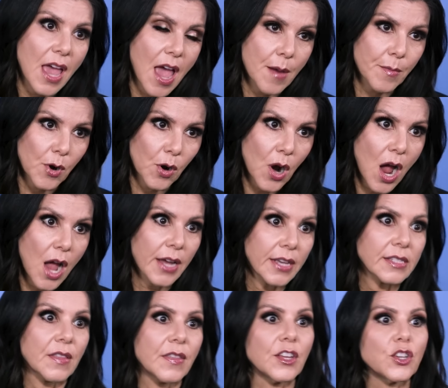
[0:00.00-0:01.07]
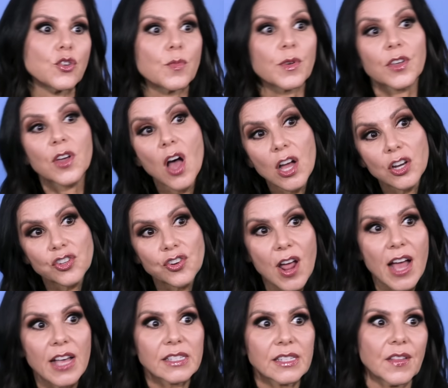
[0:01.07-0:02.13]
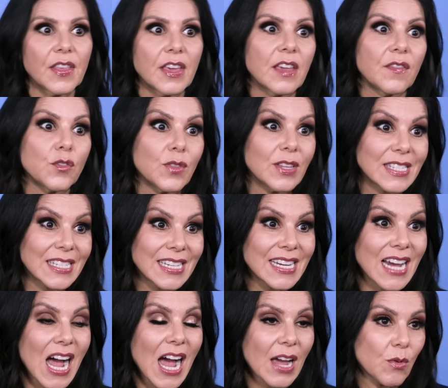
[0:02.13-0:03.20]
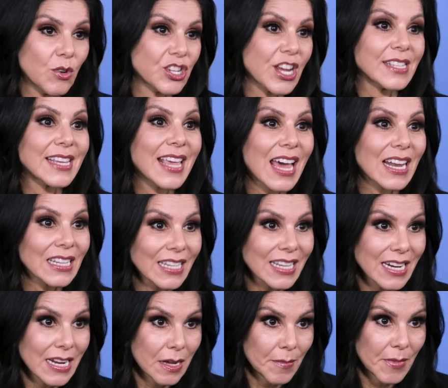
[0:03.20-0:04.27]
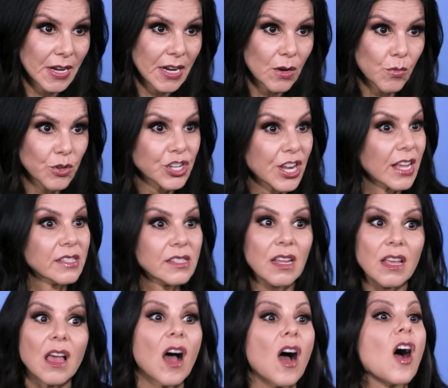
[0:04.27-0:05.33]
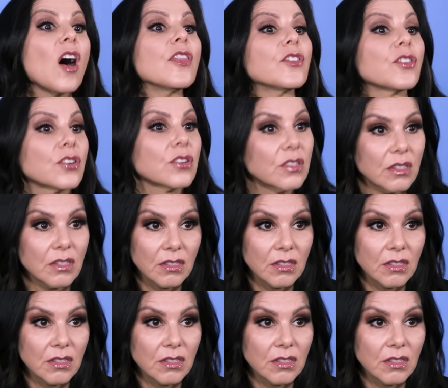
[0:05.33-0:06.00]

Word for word: M R Is and they do them with contrast and they give you this dye which has gadolinium in it, which has other